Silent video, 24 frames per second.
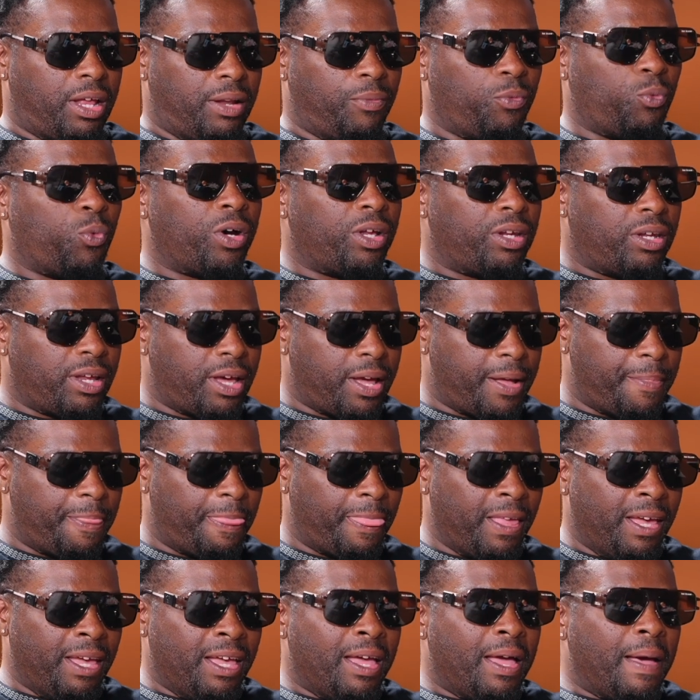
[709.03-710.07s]
whatnot.
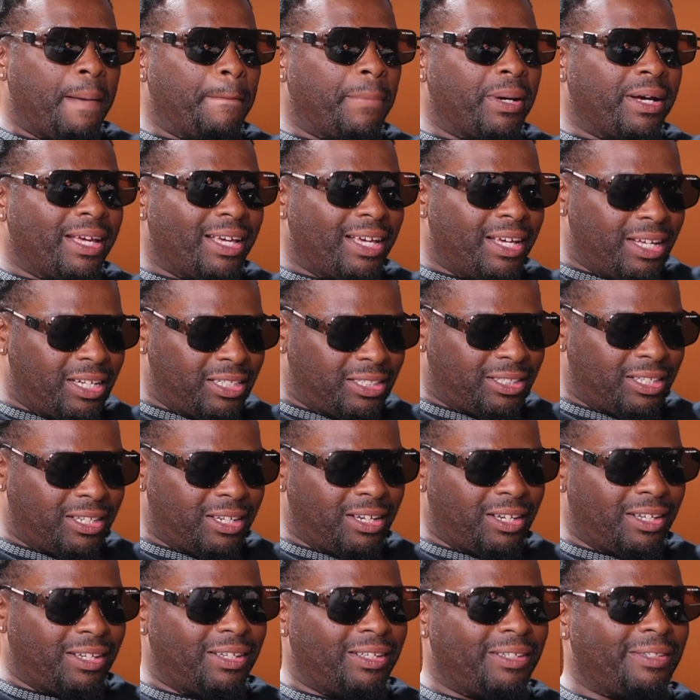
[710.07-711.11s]
But
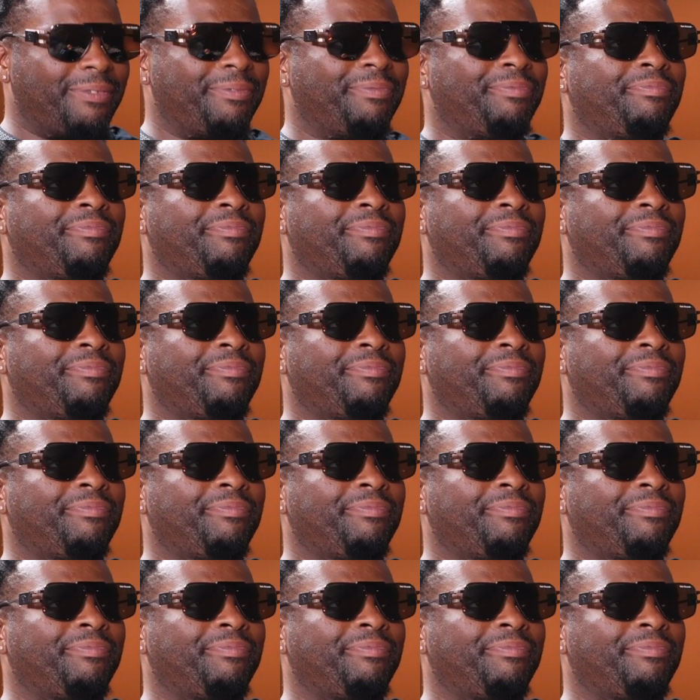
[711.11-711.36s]
instantly,